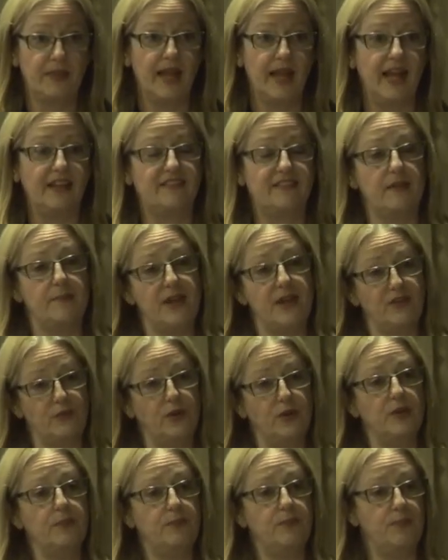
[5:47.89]
It's the bit where
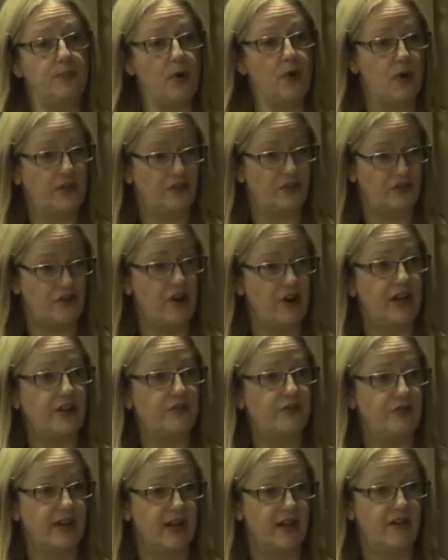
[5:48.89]
the child
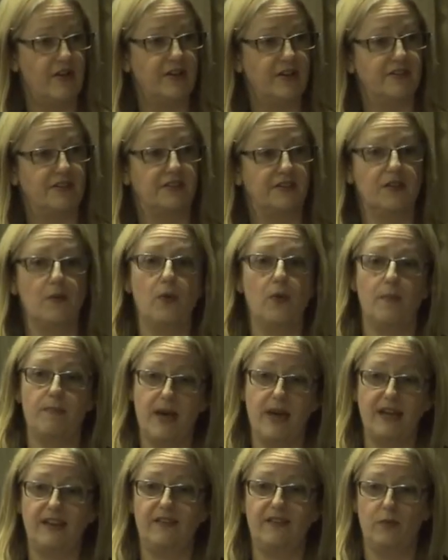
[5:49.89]
realises that what
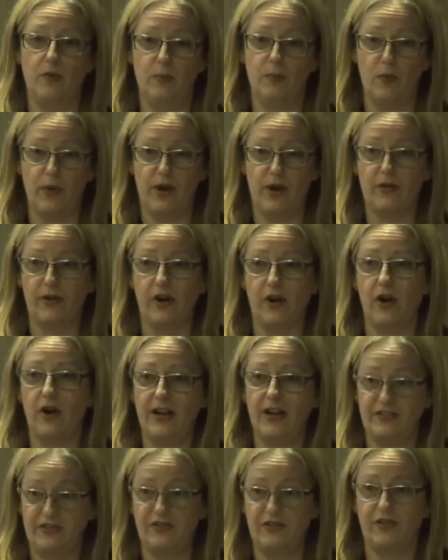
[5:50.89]
makes you a boy or a girl
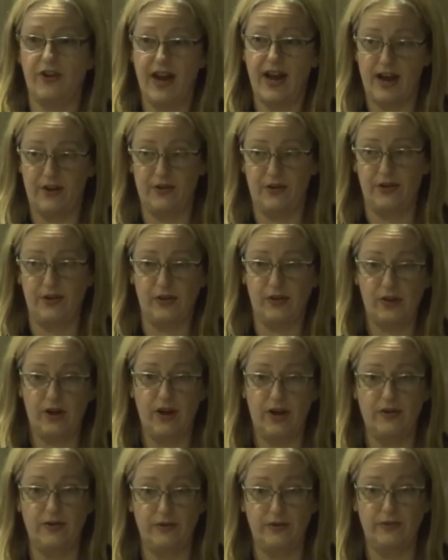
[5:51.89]
isn't your hair and your
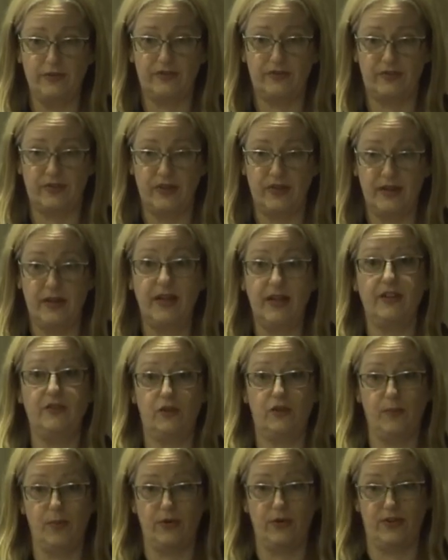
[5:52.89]
clothes, it's
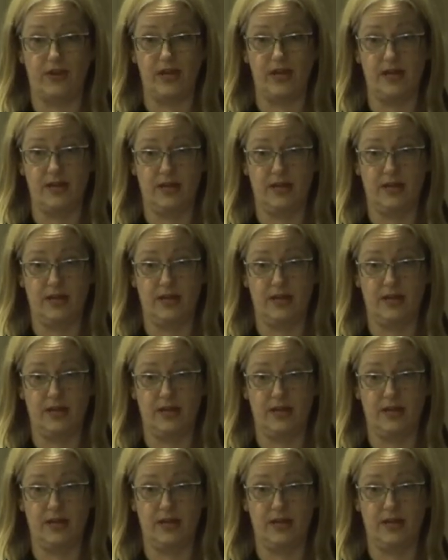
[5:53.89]
your body.